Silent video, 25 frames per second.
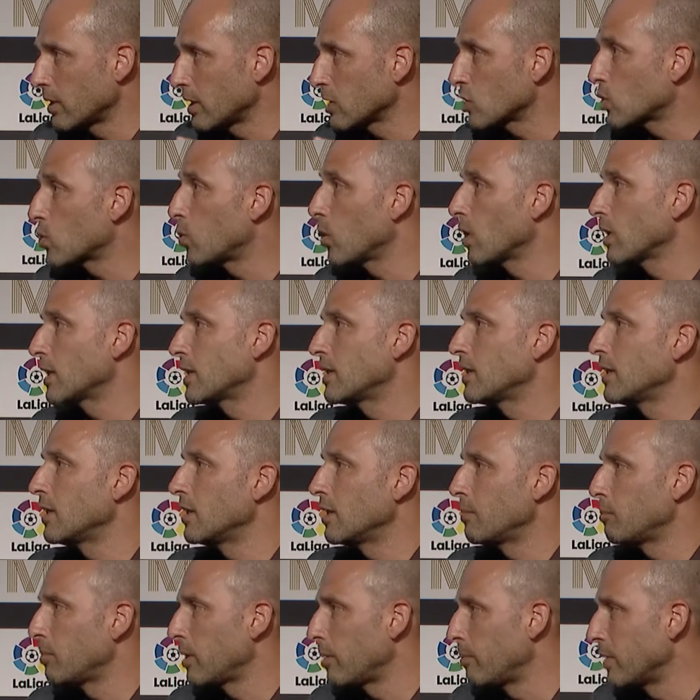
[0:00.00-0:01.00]
does quality and
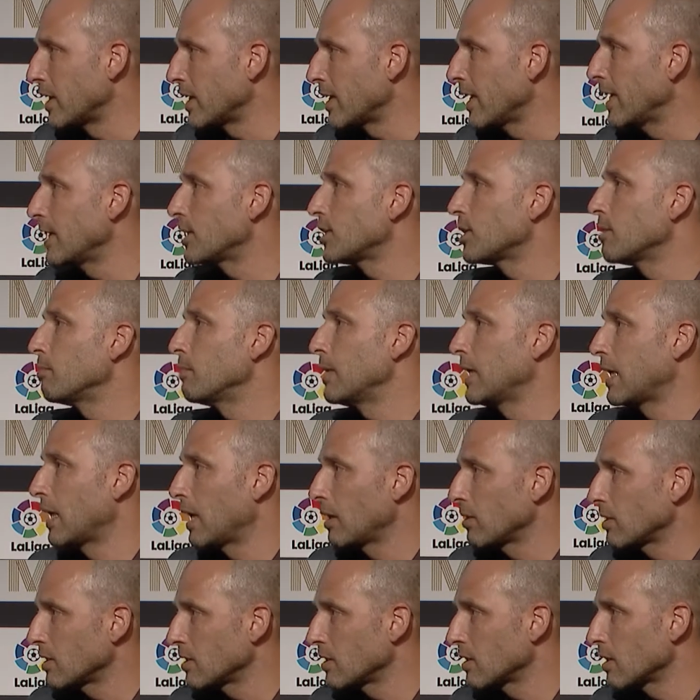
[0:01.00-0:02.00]
implementation mean, how
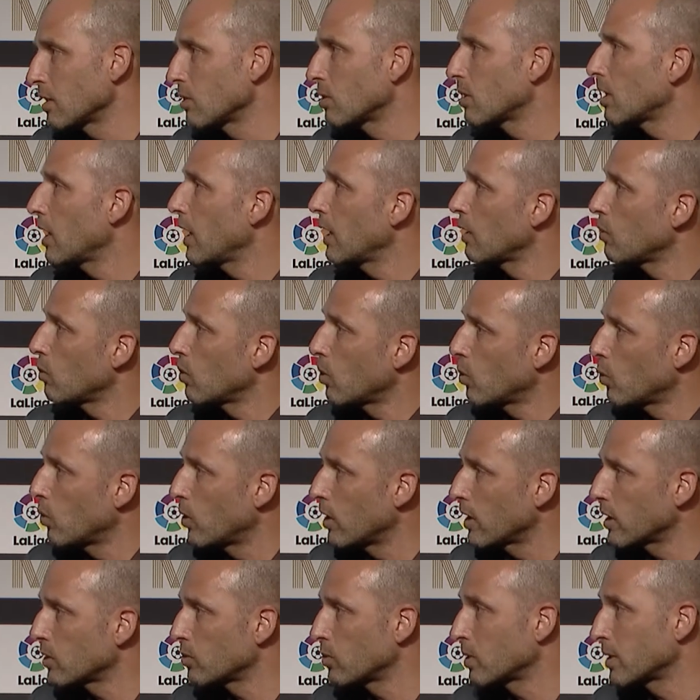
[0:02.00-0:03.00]
does it look like, what
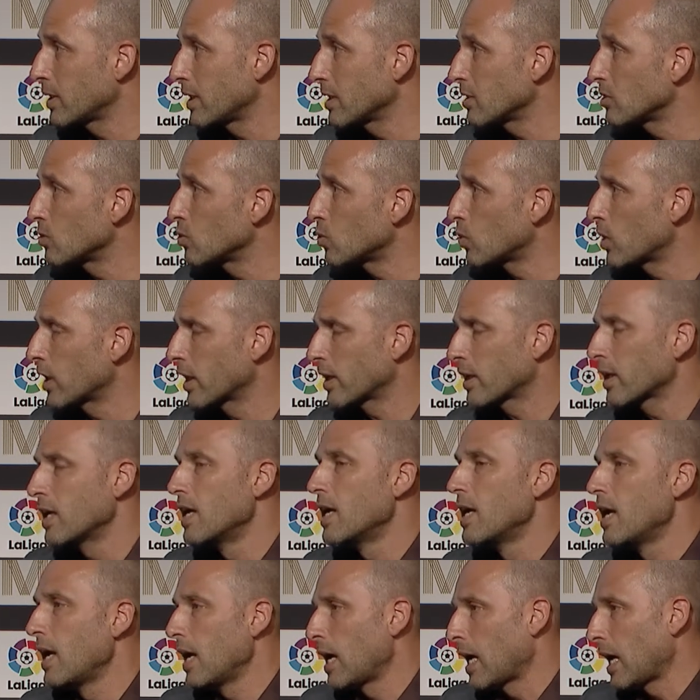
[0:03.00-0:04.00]
works, what doesn't work
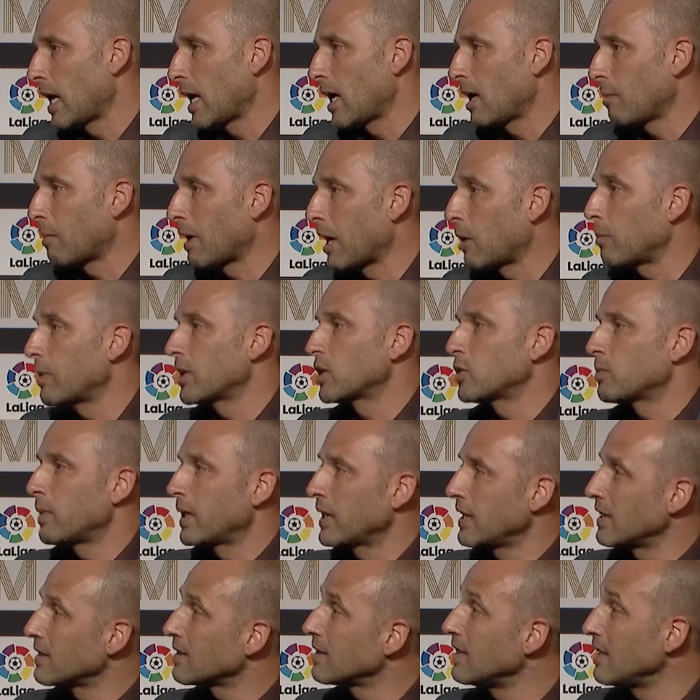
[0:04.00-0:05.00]
um, how much
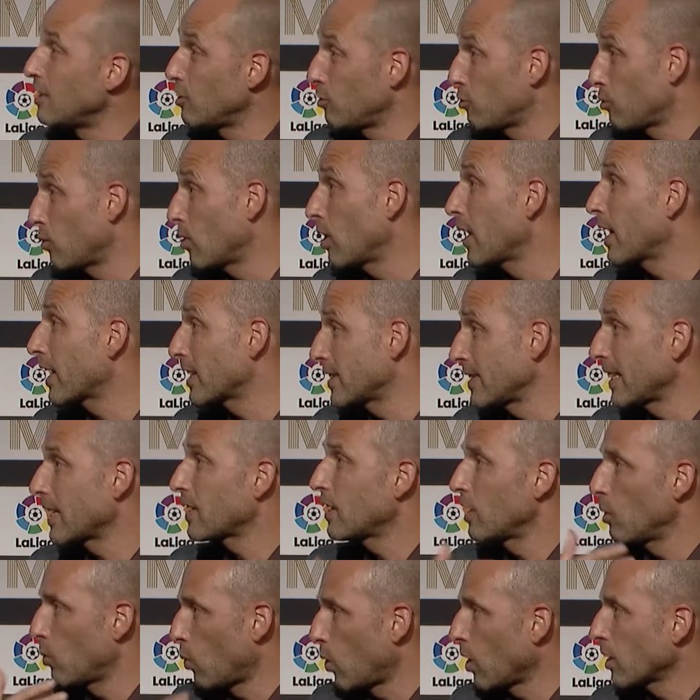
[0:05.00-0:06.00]
money is needed for
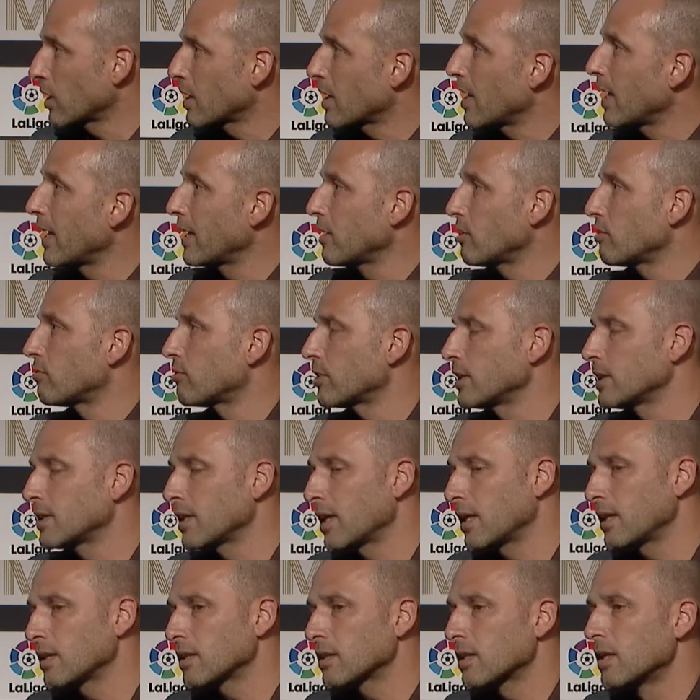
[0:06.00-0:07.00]
exactly what kind of
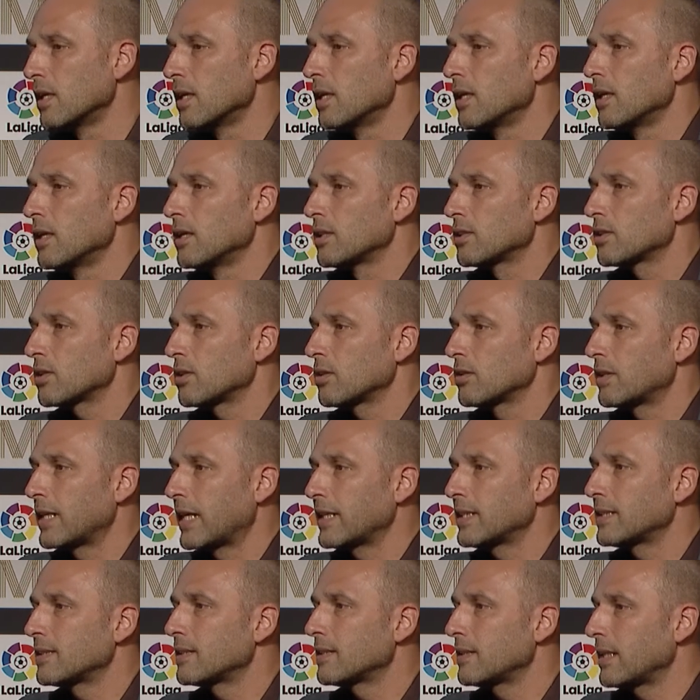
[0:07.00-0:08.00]
result. So
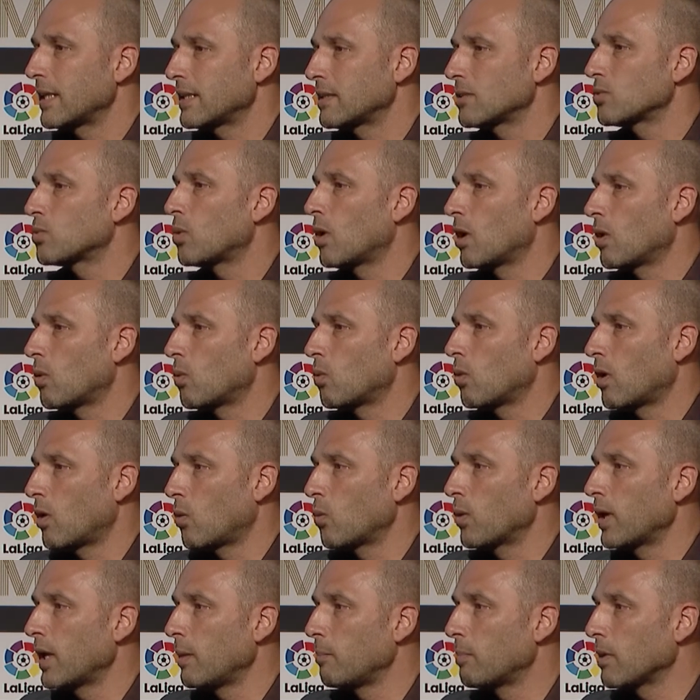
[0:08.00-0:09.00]
that's, that's what, what
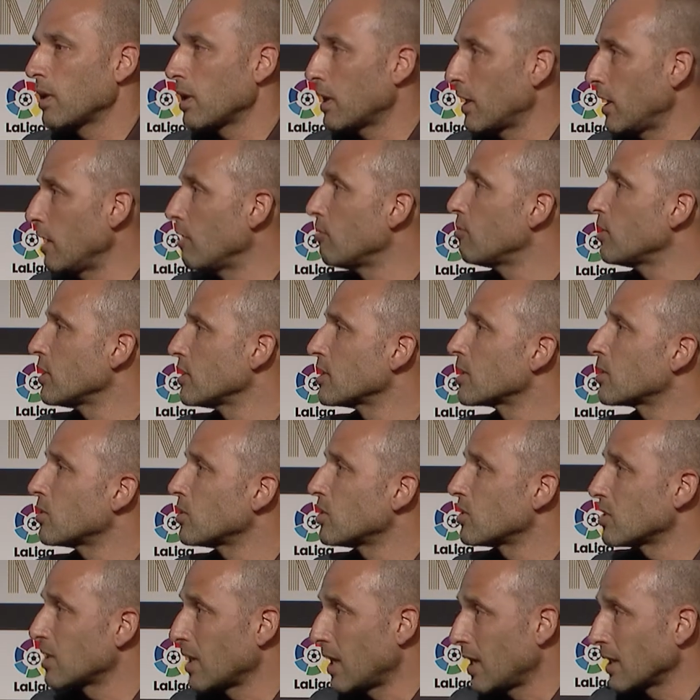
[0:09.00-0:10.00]
we believe is a good
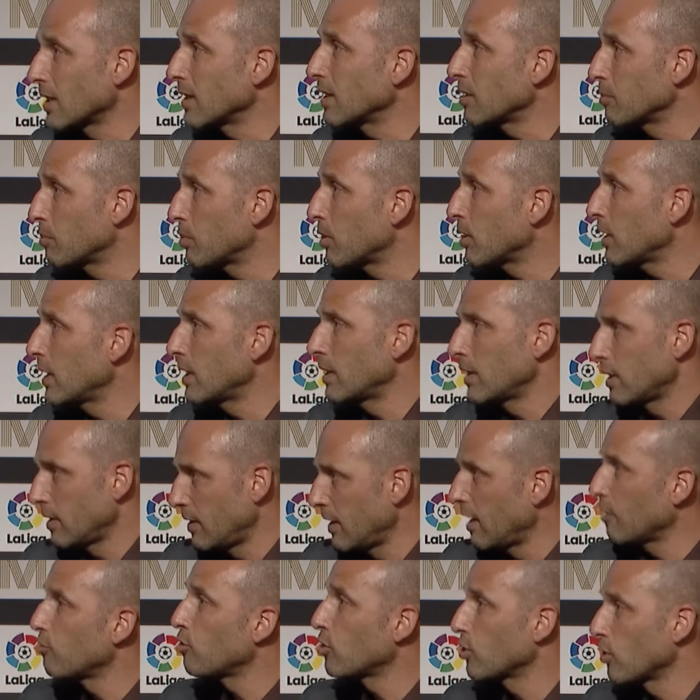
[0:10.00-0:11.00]
starting point, and
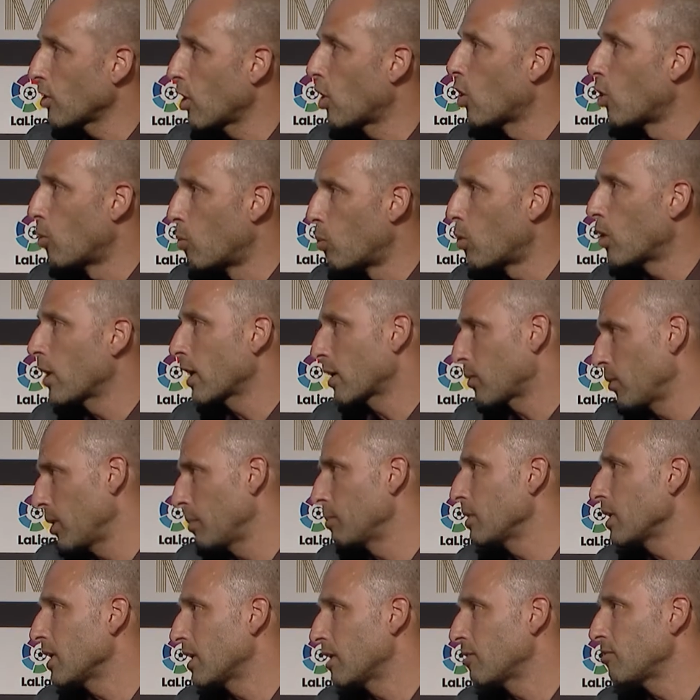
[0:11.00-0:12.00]
therefore the homework we
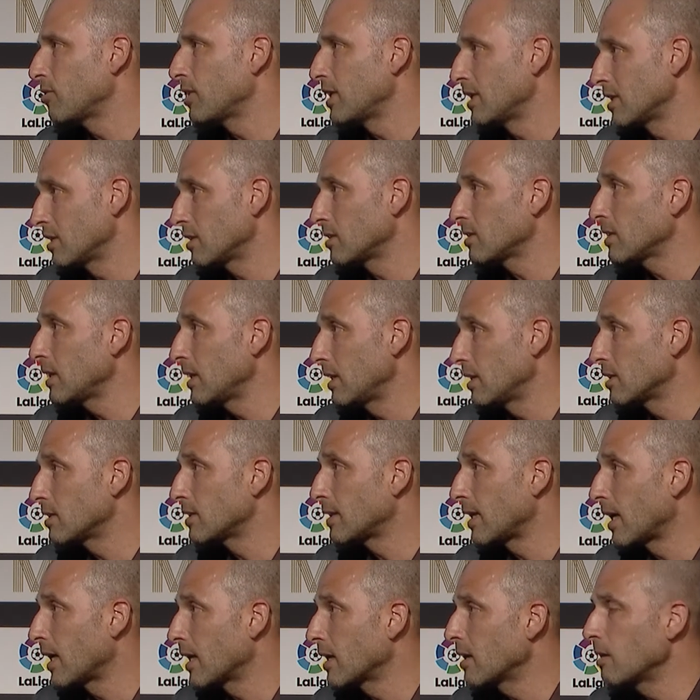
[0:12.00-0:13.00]
believe is, is
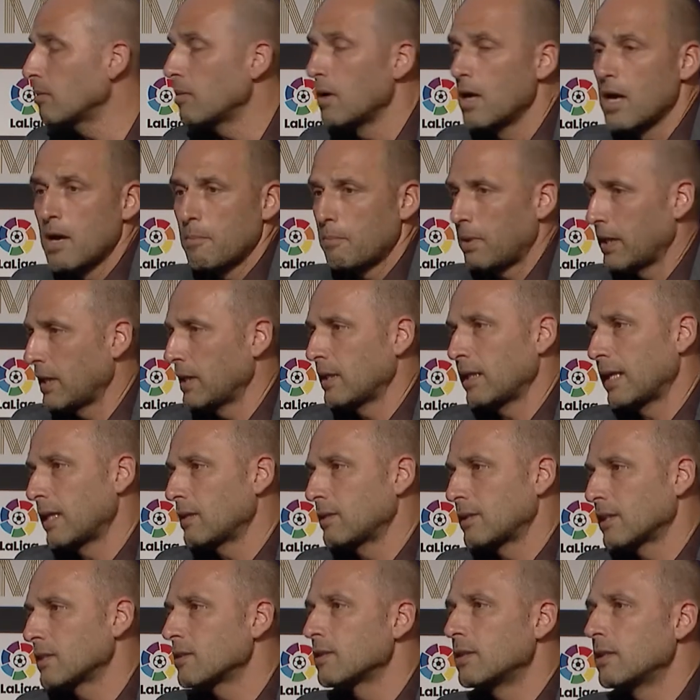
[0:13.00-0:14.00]
done. But it not,
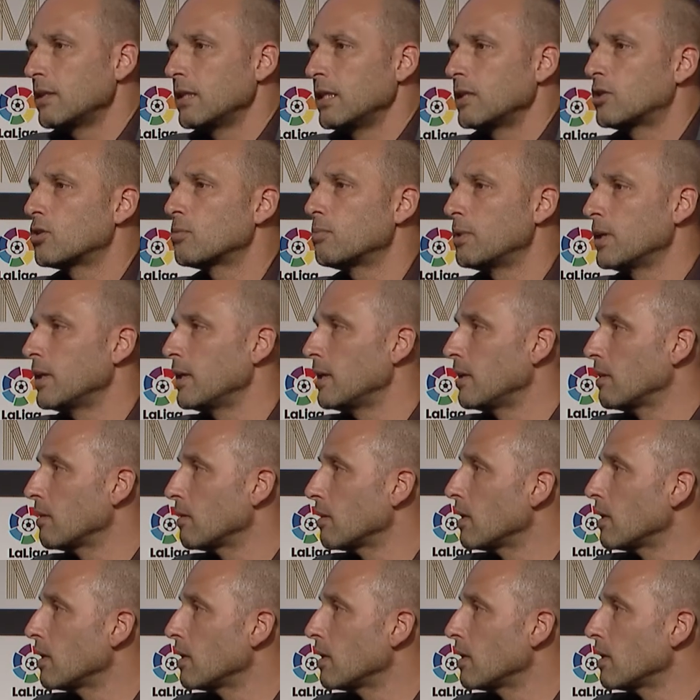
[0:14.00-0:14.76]
doesn't need to be